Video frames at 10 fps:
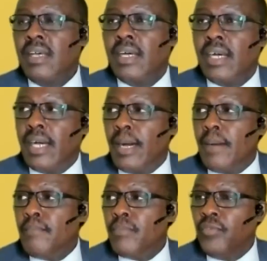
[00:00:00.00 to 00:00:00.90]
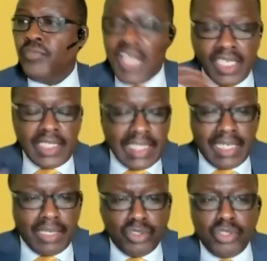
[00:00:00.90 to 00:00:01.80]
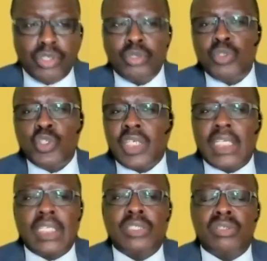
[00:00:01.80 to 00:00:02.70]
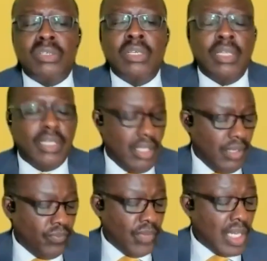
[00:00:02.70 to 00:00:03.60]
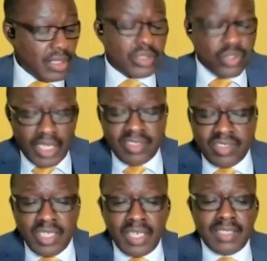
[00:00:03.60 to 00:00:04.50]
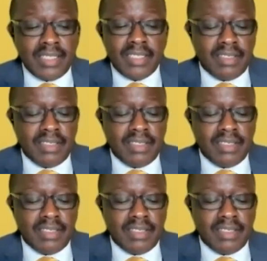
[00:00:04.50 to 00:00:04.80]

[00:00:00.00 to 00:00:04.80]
um, very clear on your communication, very structured.